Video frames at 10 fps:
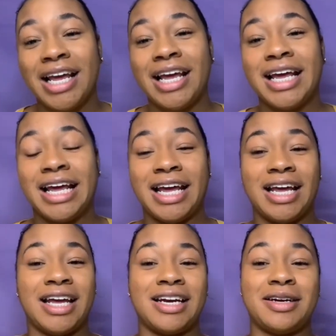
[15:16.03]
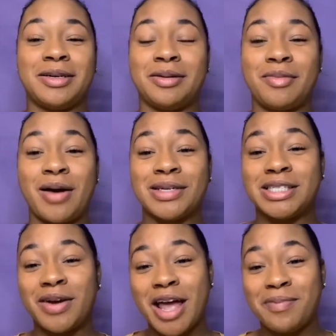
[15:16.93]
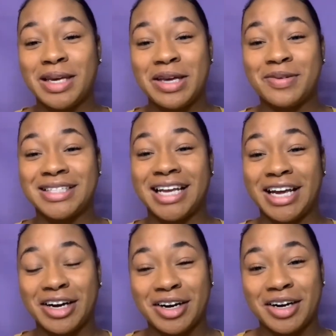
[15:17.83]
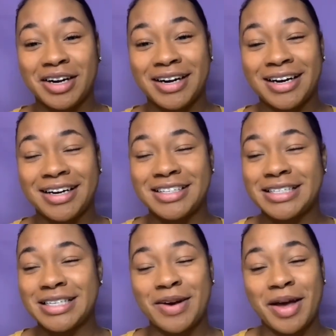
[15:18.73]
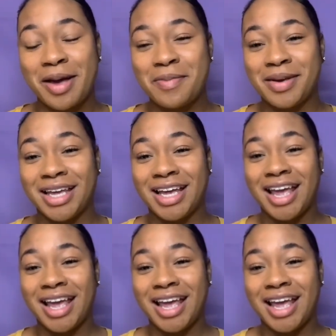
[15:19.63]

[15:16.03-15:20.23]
And I was so happy he was here. So happy.